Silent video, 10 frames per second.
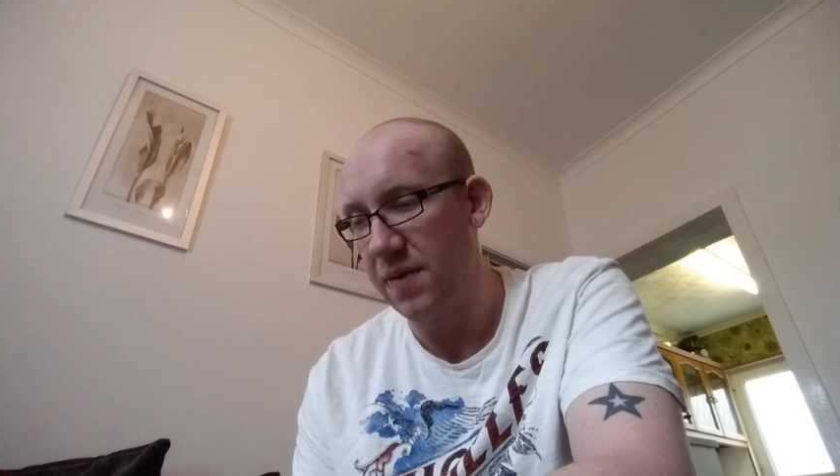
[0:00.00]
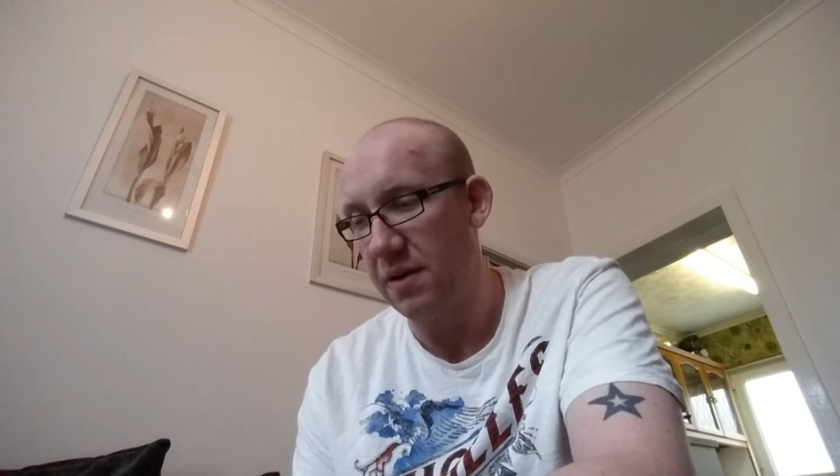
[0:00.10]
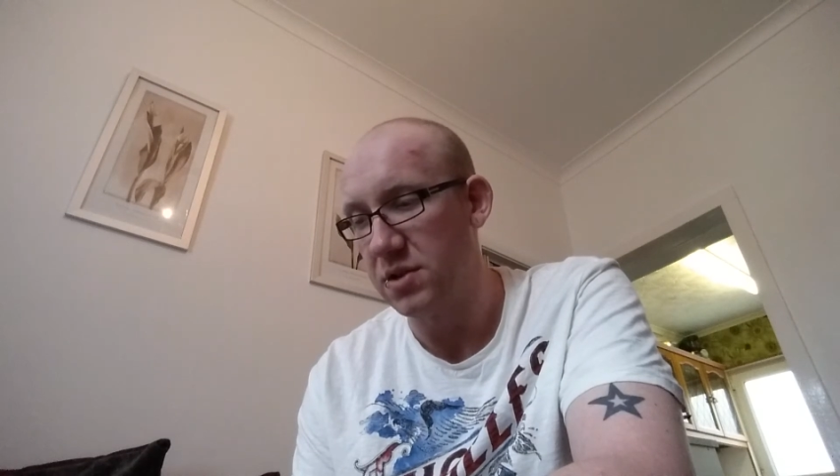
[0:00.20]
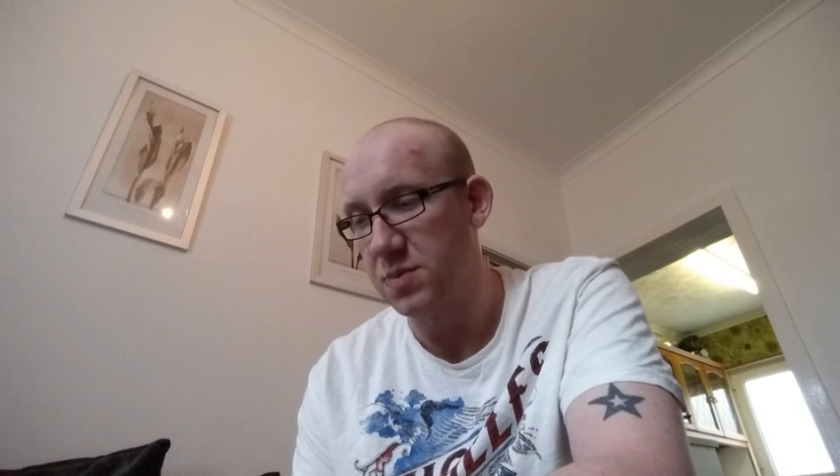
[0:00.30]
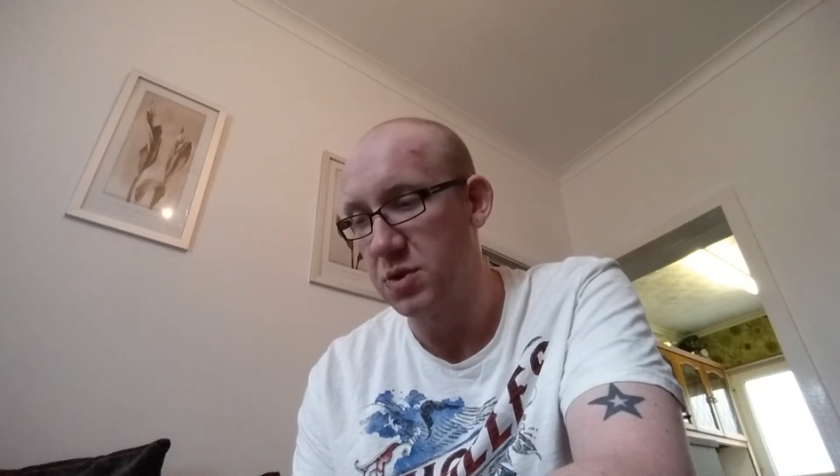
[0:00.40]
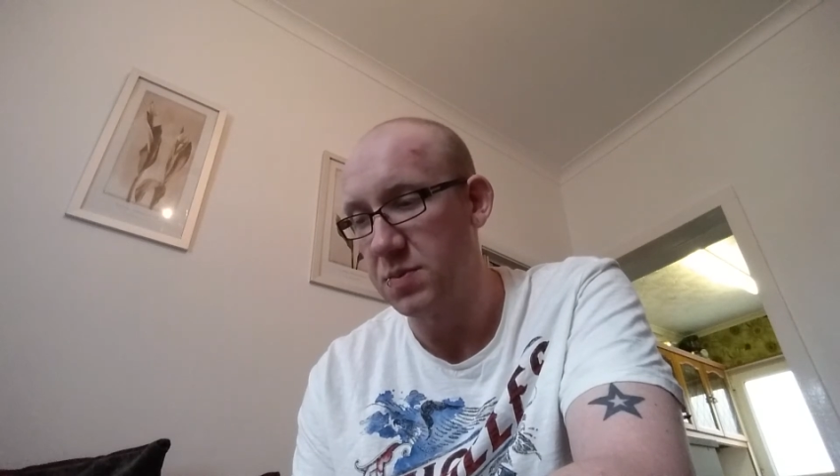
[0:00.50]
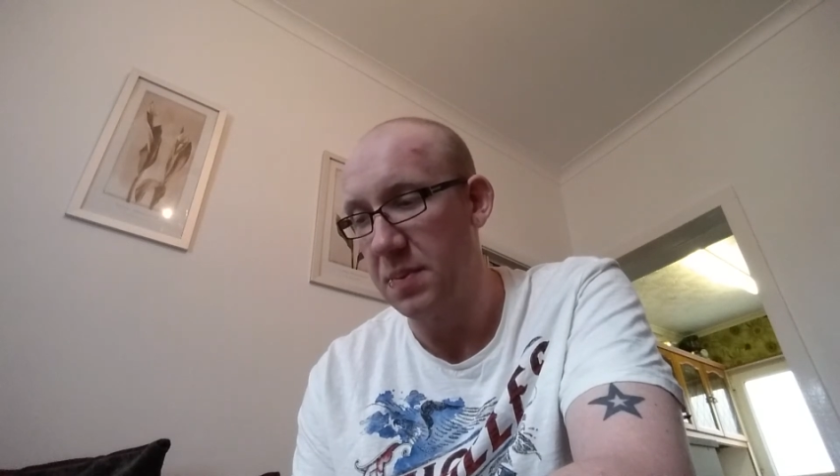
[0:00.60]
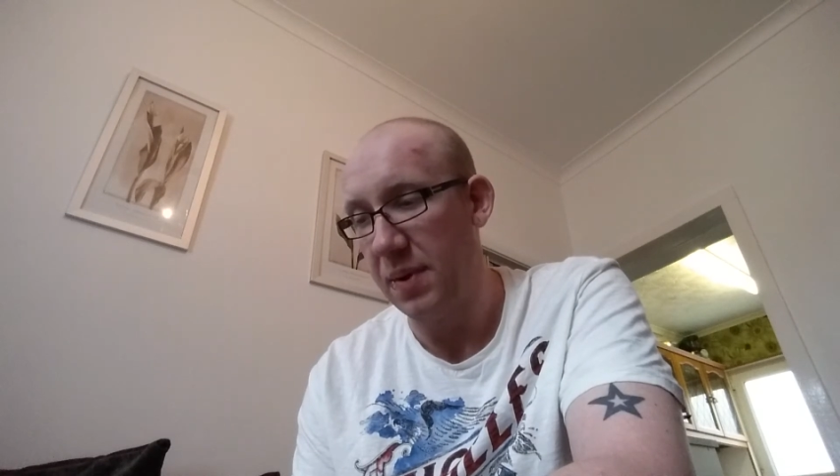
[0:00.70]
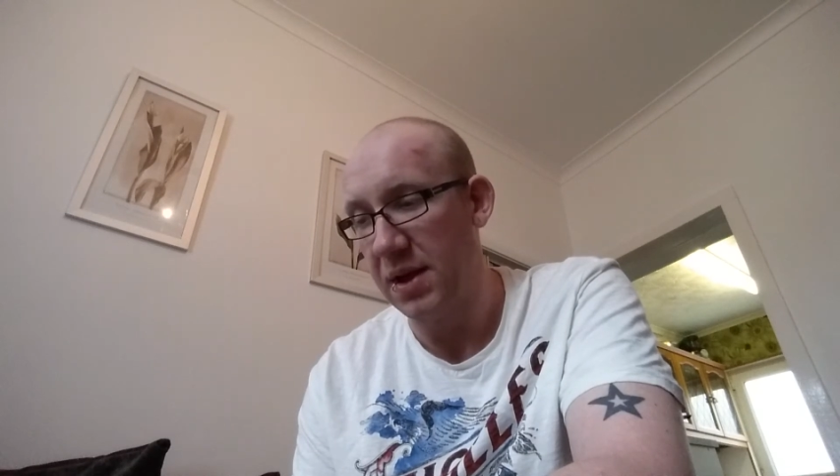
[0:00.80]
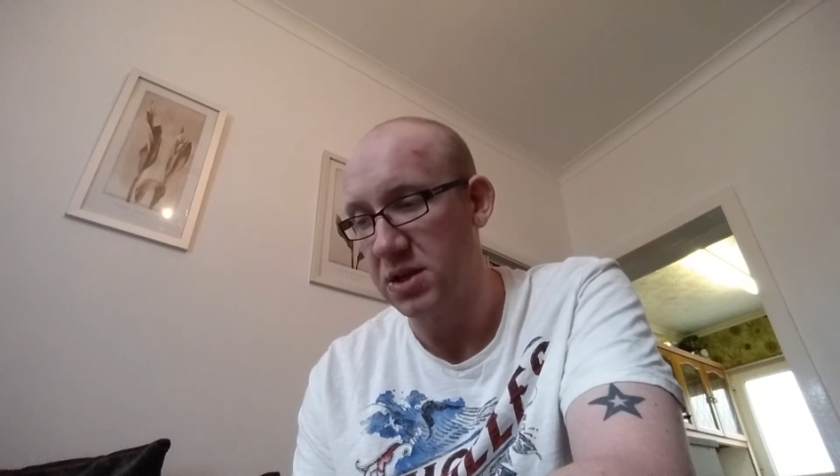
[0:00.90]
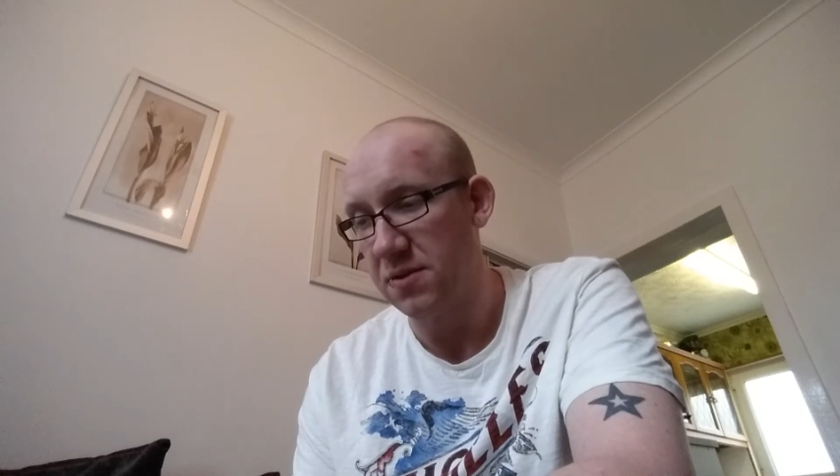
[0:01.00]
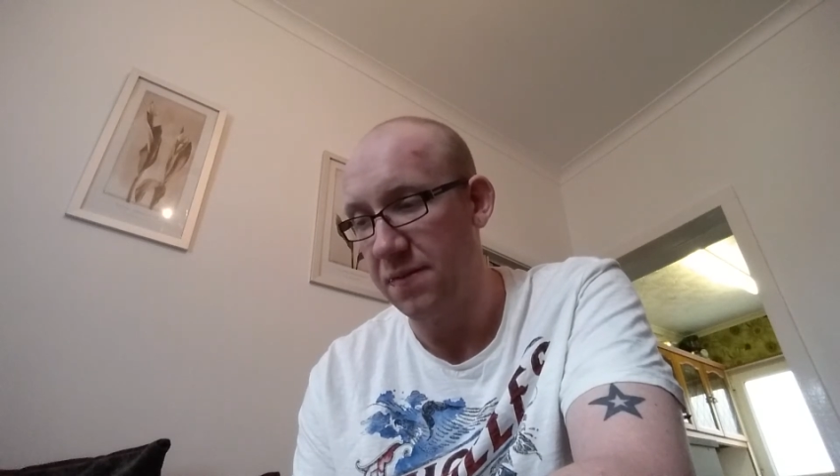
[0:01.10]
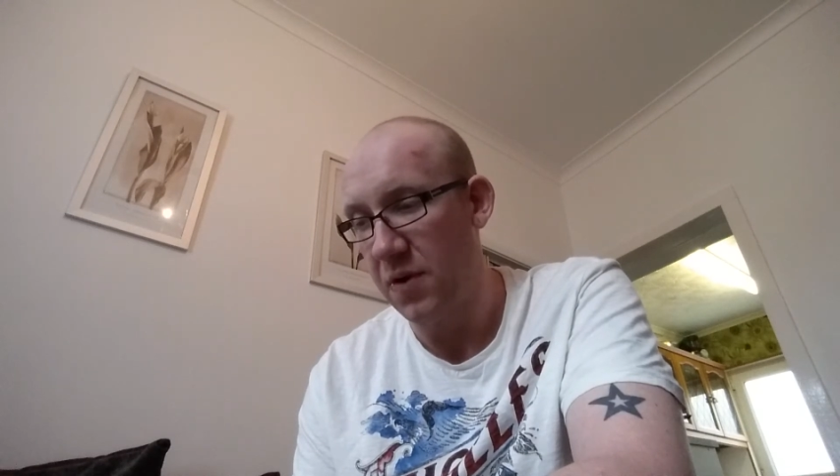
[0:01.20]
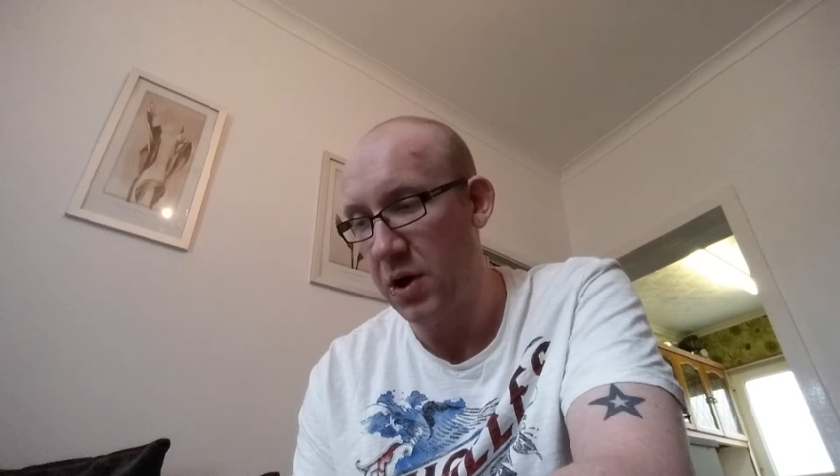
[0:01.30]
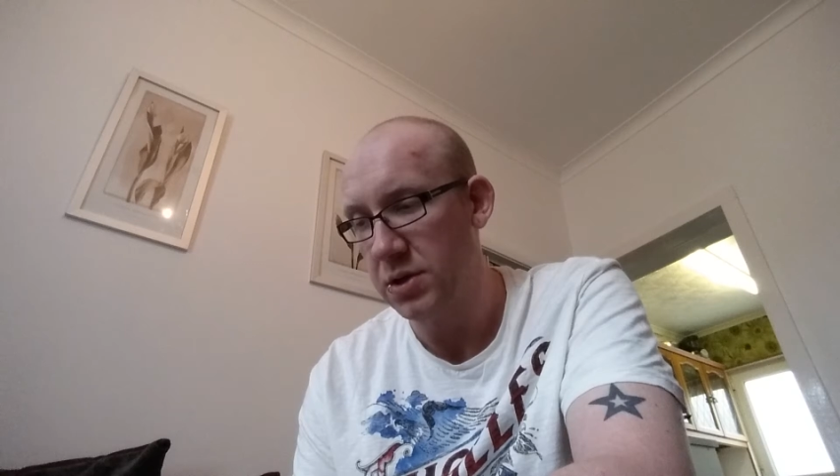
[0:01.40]
Veterans must be placed
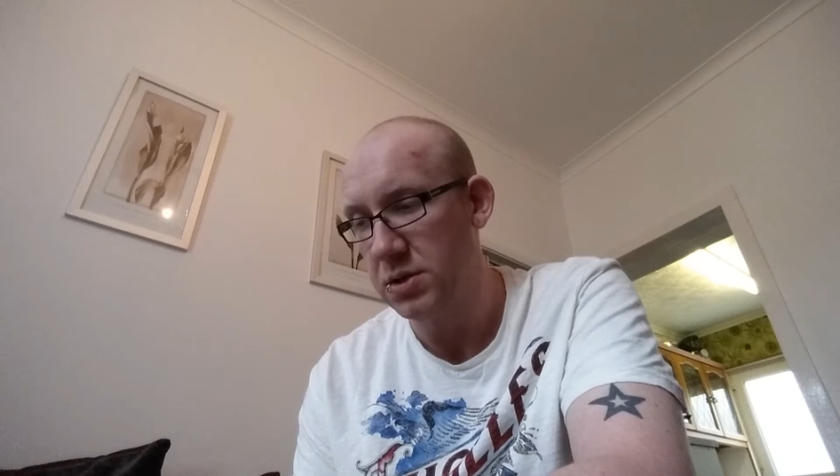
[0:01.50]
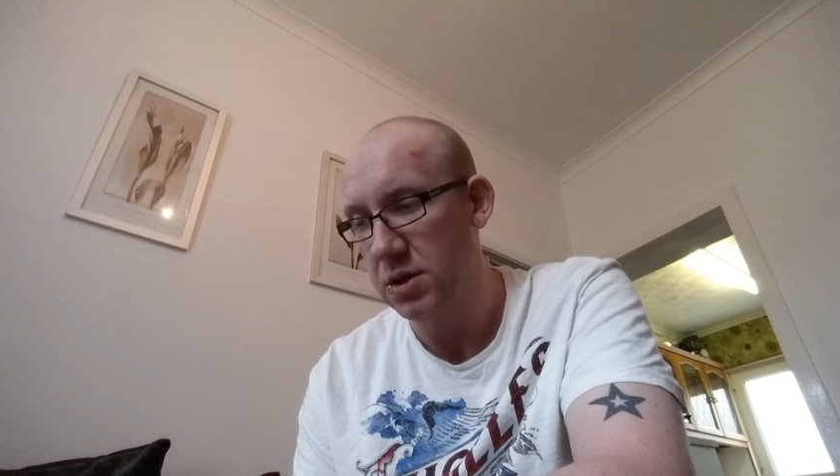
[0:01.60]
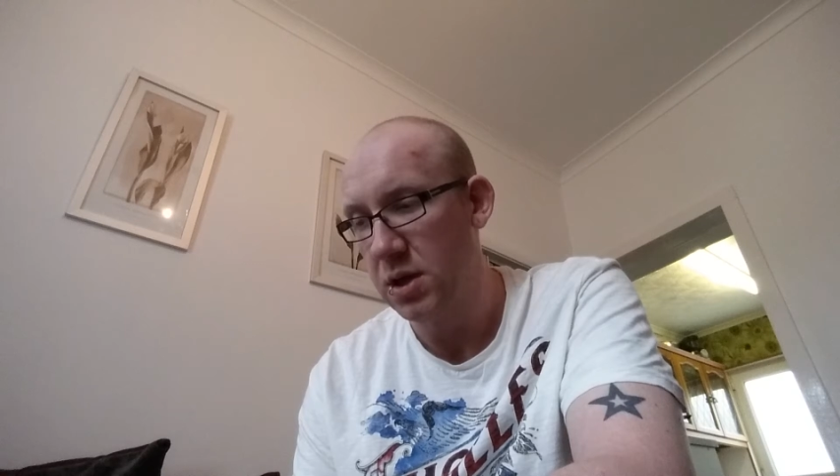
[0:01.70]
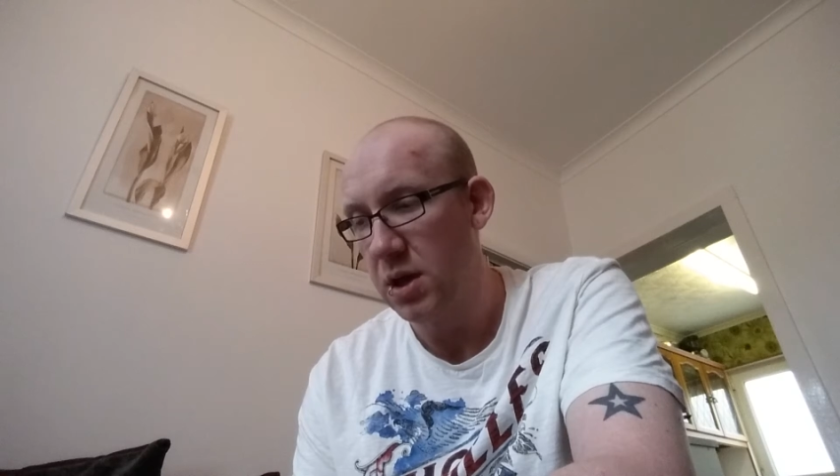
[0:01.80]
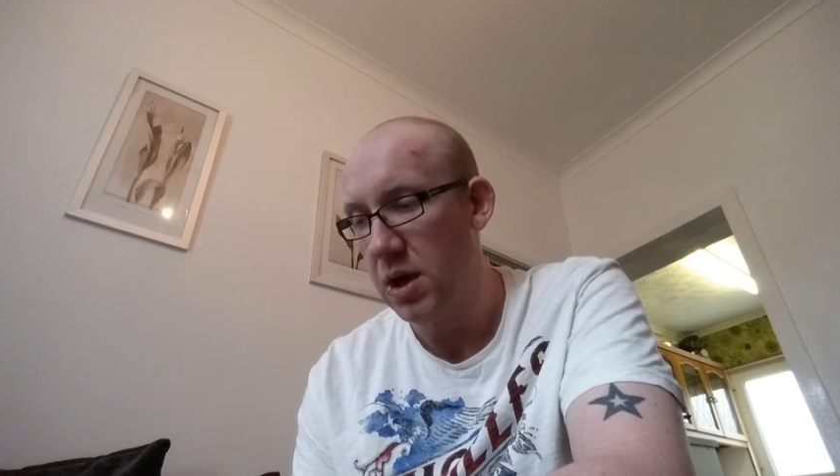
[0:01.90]
first,